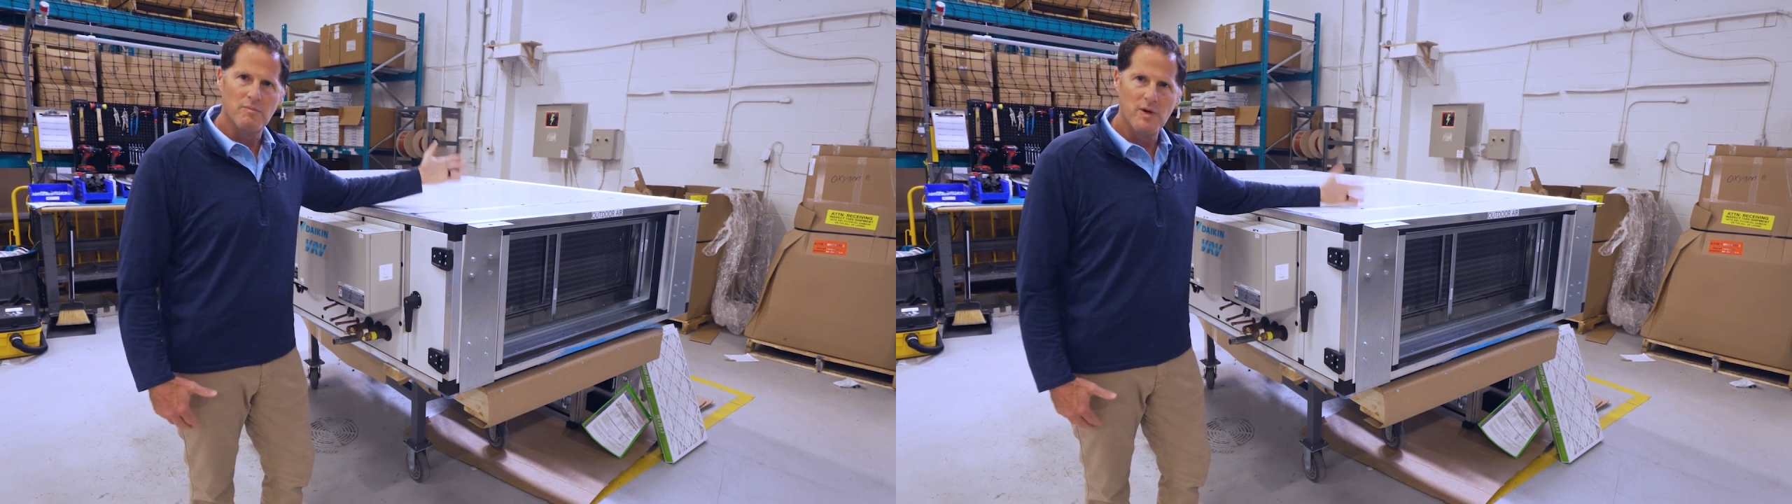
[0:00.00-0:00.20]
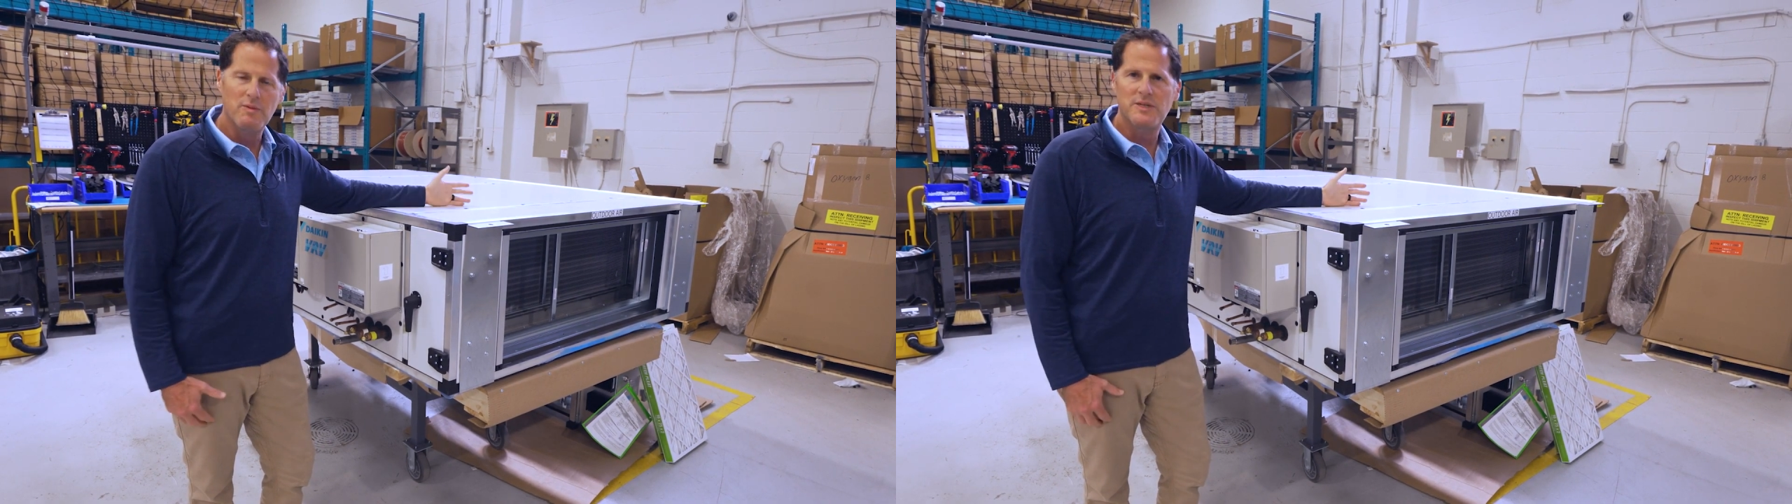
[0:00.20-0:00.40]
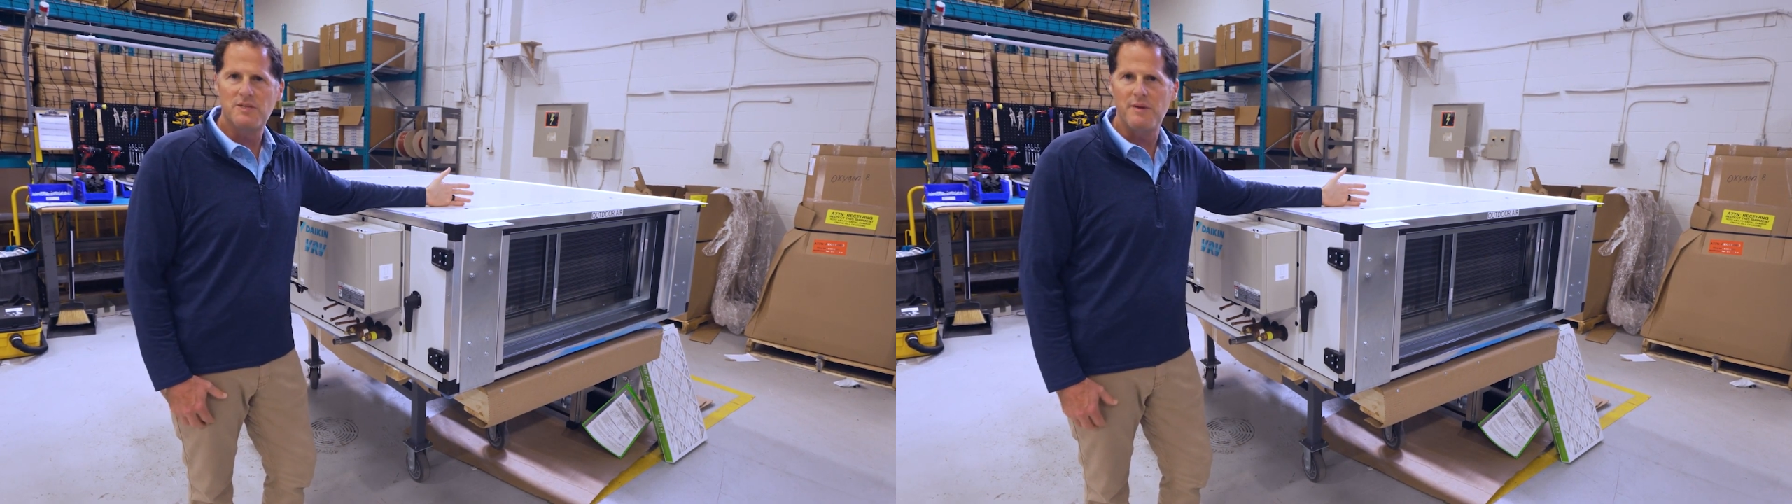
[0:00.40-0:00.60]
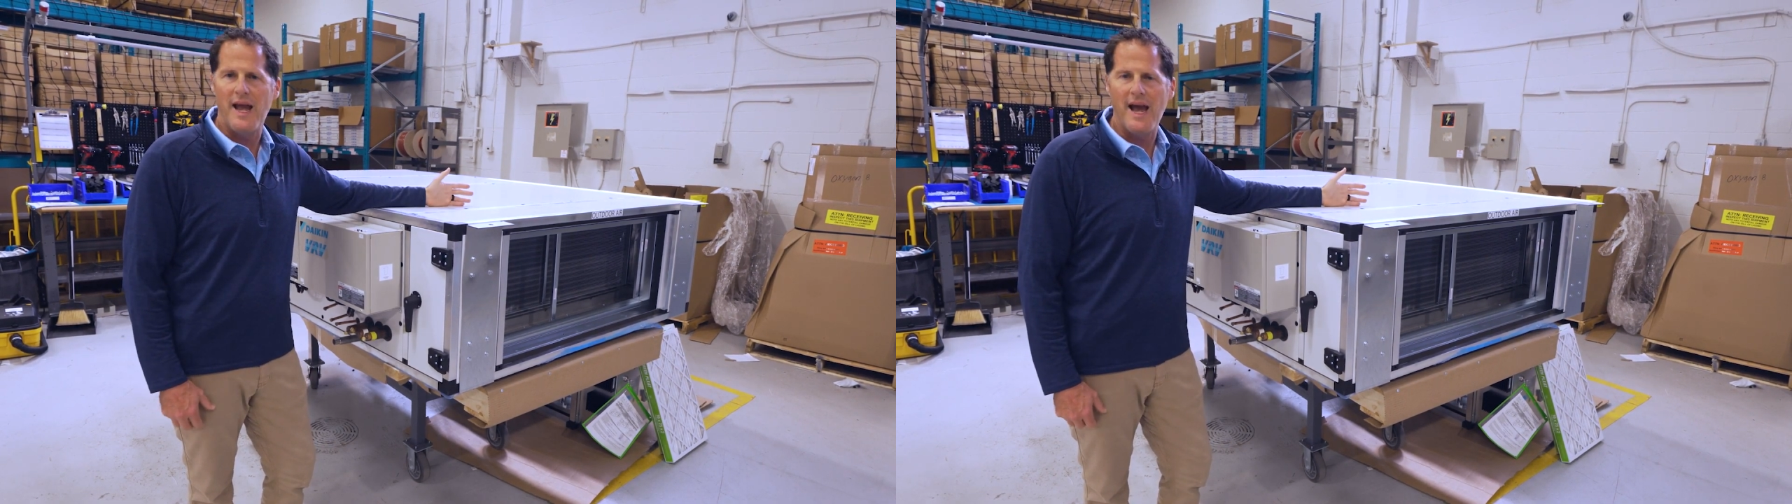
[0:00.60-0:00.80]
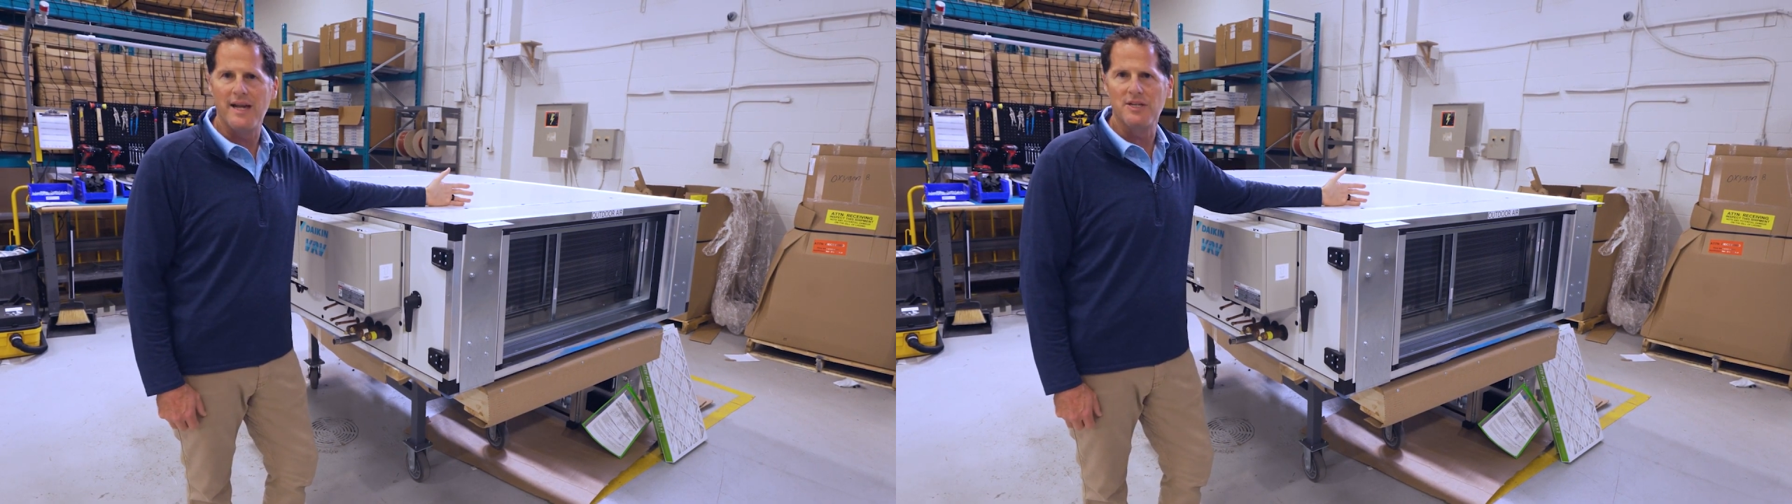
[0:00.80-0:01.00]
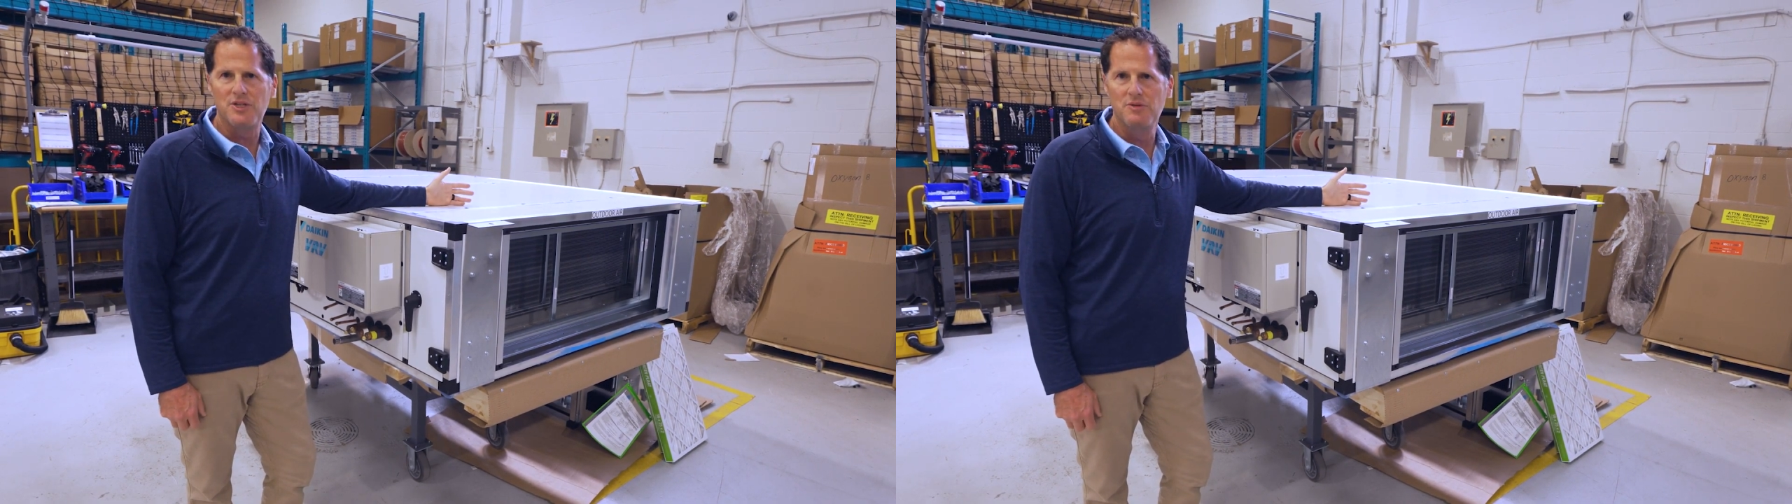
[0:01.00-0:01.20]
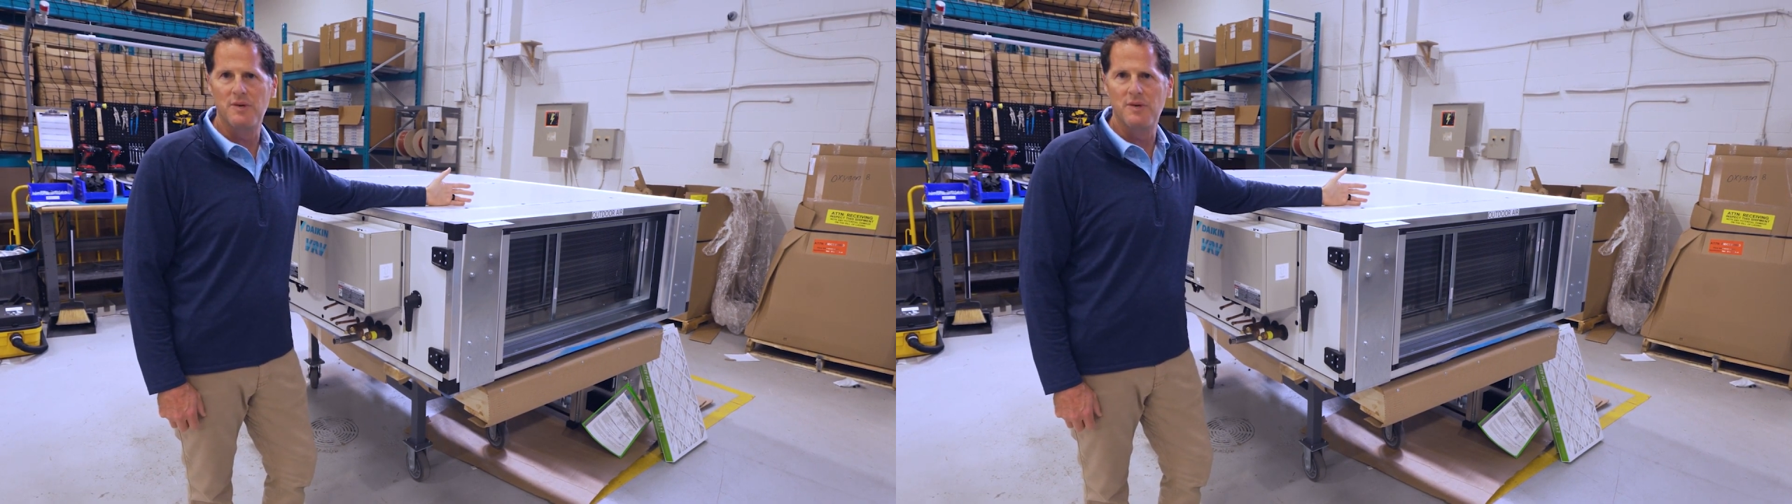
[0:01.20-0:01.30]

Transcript: we would just be adding too